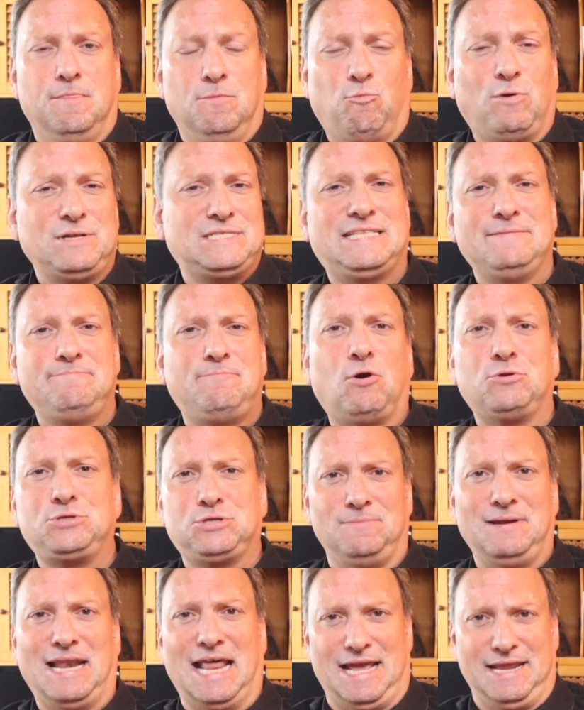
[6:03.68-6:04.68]
What's the
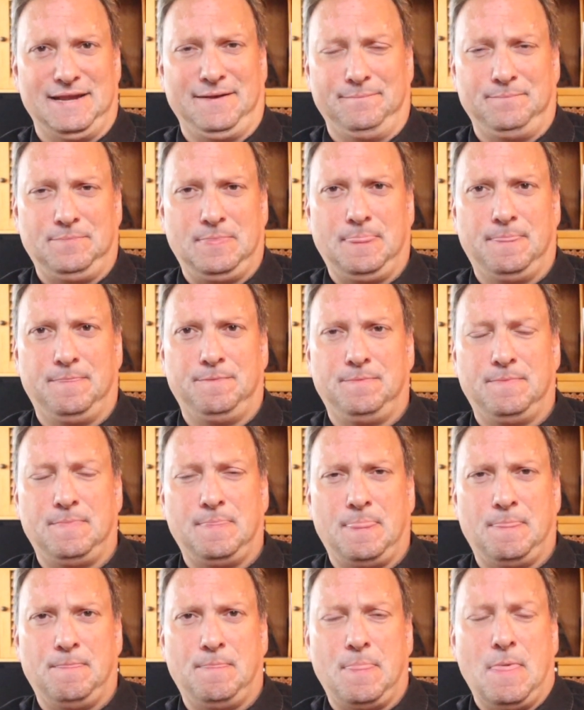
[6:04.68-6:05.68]
bottom line?
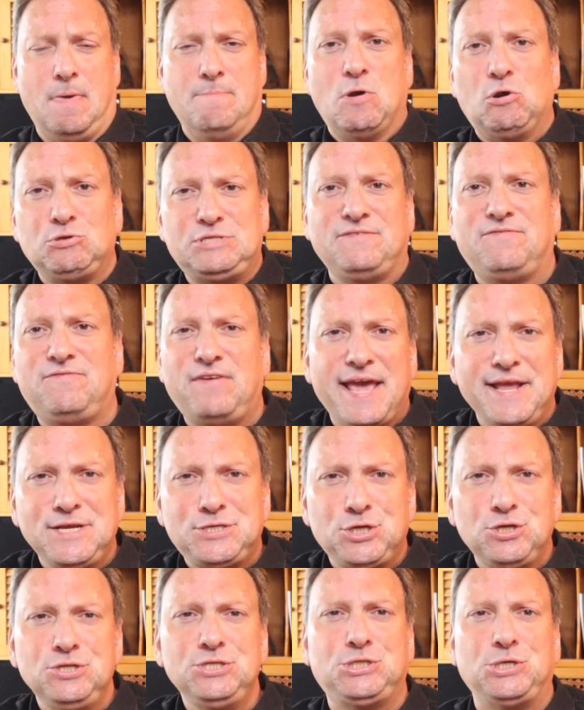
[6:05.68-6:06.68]

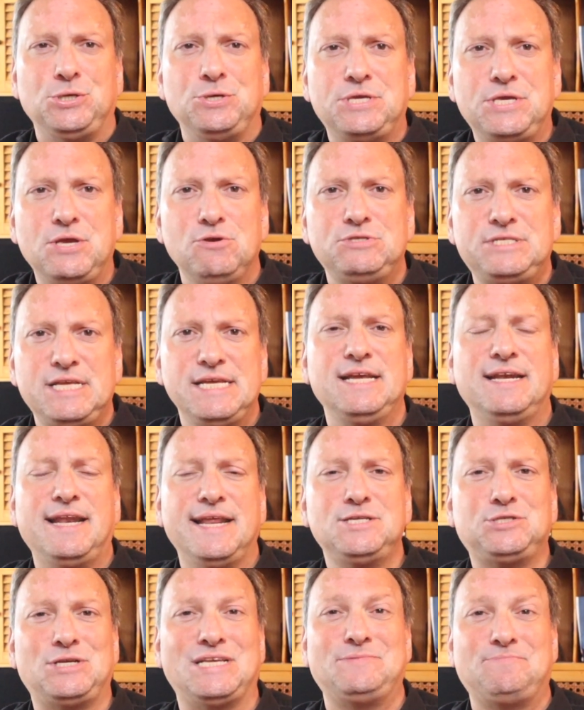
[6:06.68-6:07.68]
Motivation to use
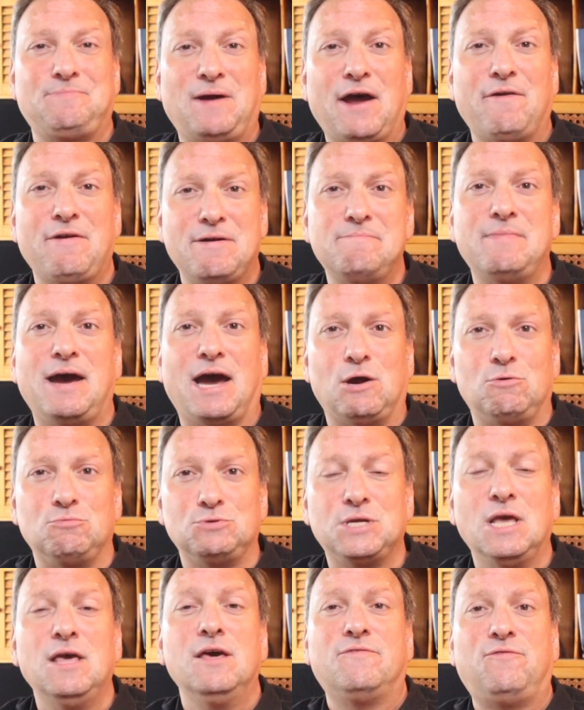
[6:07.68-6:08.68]
English is
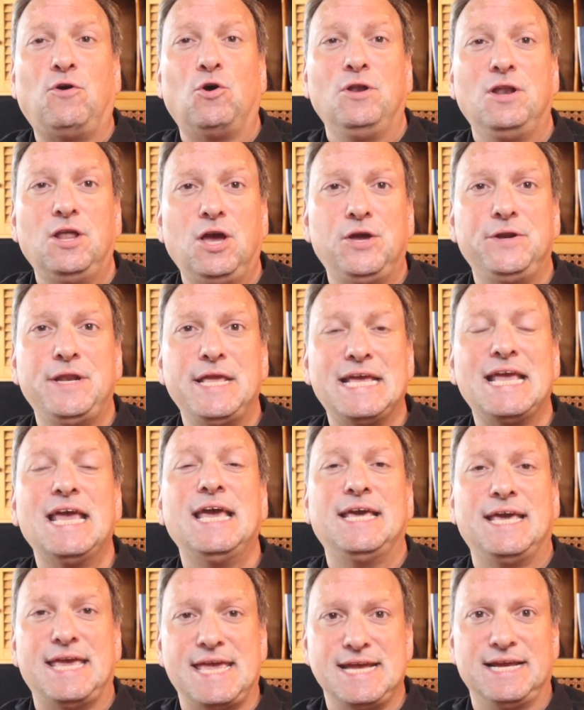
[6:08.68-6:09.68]
paramount for learning
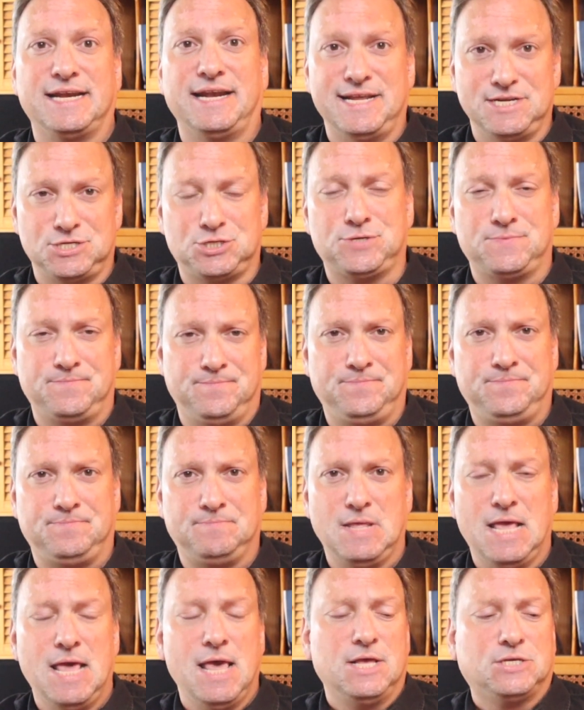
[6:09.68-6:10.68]
English.
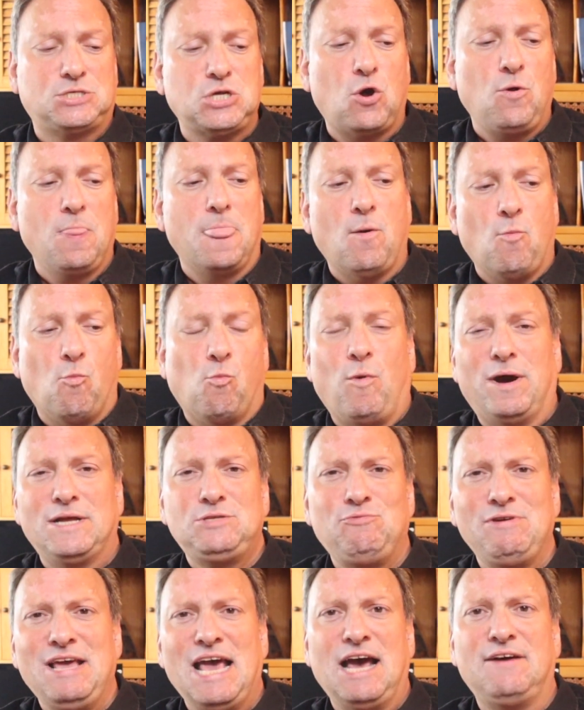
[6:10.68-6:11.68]
So
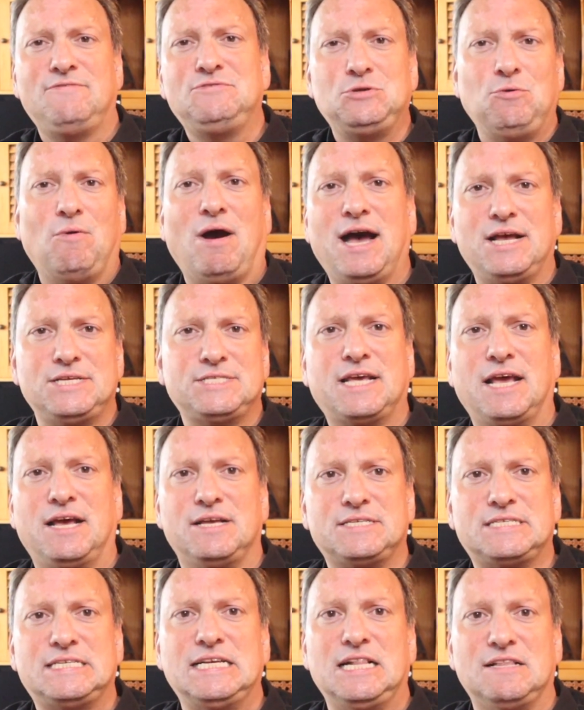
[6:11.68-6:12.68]
what we have to ask
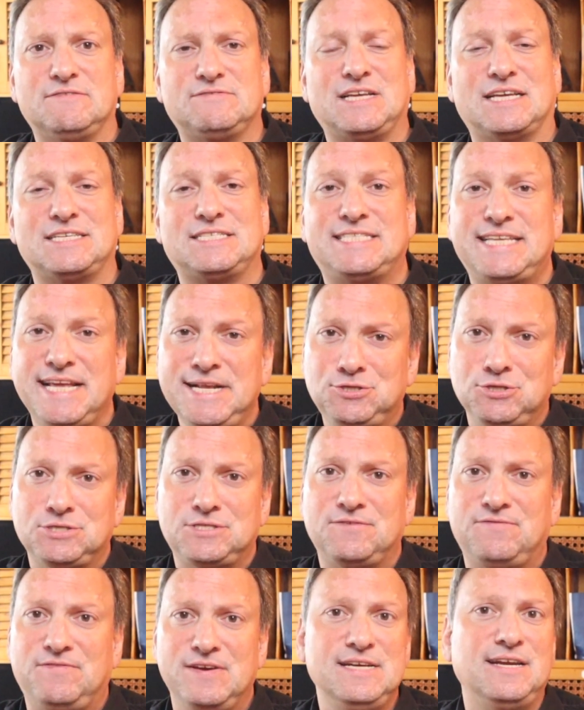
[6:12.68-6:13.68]
ourselves as
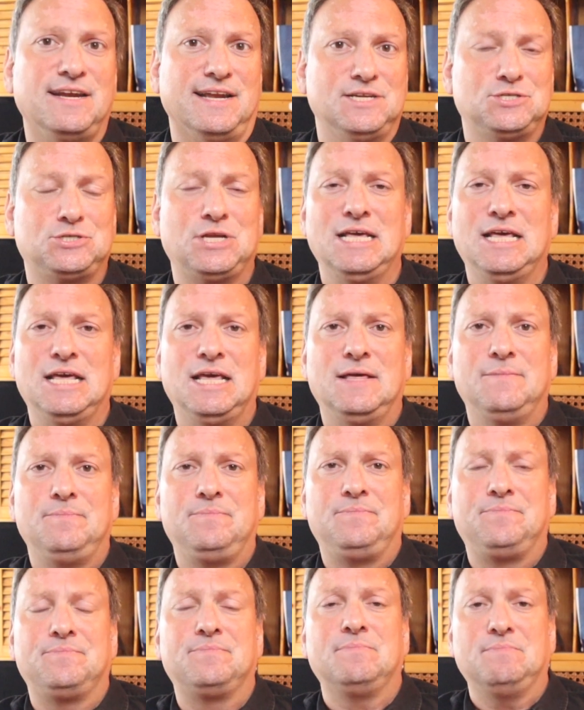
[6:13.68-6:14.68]
teachers of English
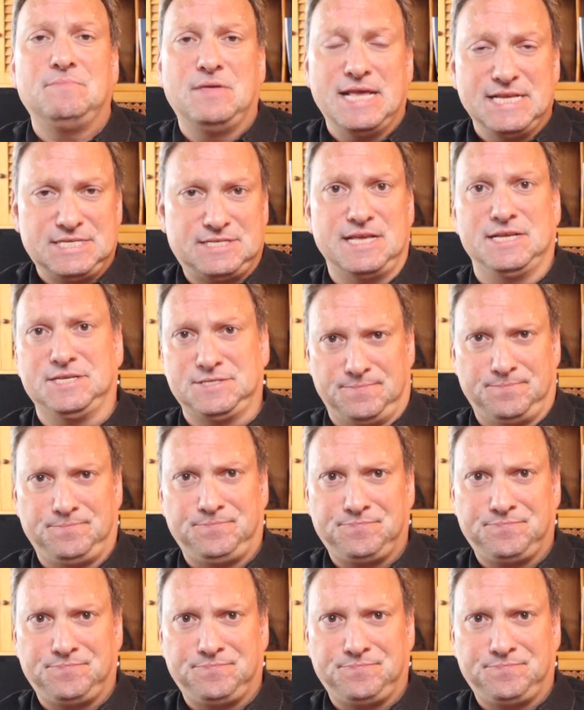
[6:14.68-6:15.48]
is this.